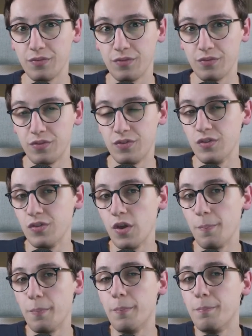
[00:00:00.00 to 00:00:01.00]
the
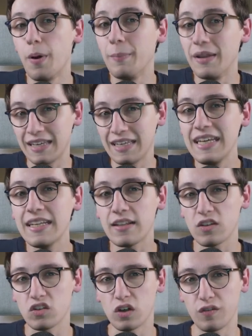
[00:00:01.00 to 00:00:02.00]
public key that the
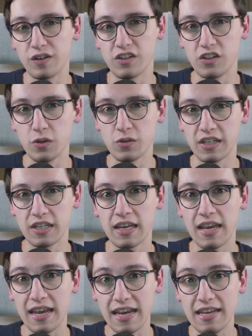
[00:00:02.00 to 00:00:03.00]
server is using
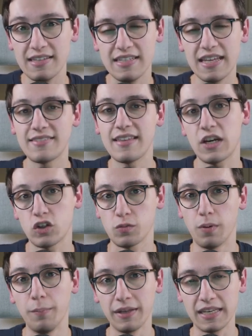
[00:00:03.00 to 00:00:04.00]
is the attacker's
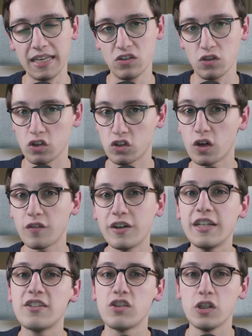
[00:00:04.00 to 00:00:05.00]
public key. So the server
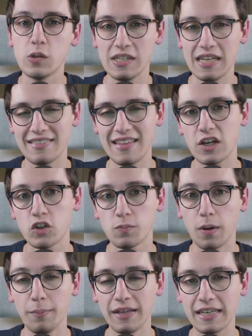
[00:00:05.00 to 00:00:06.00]
needs to use the attacker's
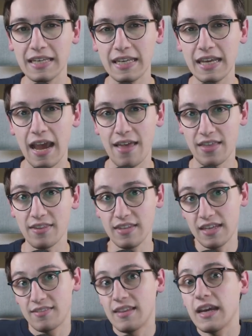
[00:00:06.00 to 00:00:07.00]
public key, and then the
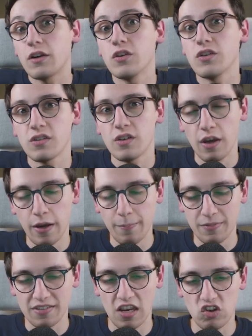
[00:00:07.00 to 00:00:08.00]
attacker's
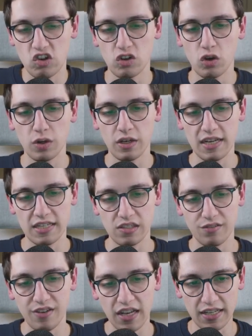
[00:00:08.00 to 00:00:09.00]
session token is
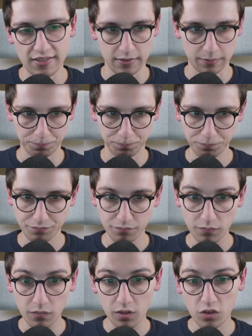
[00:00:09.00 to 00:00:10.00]
valid.
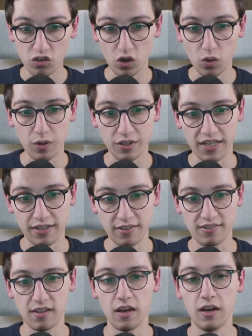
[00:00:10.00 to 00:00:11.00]
So what can
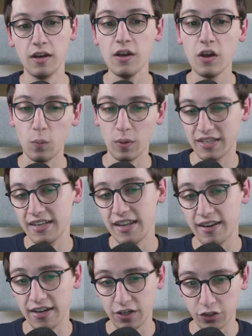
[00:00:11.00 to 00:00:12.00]
the
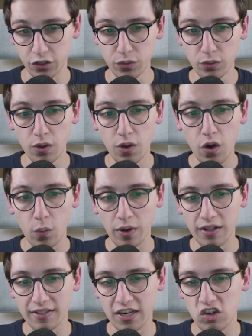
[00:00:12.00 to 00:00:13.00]
attacker do?
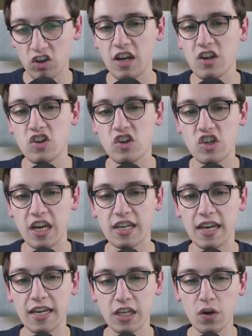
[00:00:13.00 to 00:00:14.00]
Well, they change the
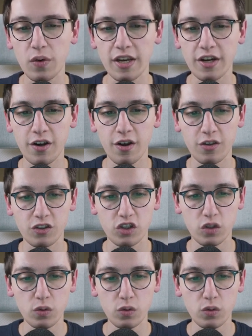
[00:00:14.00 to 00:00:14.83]
JKU here to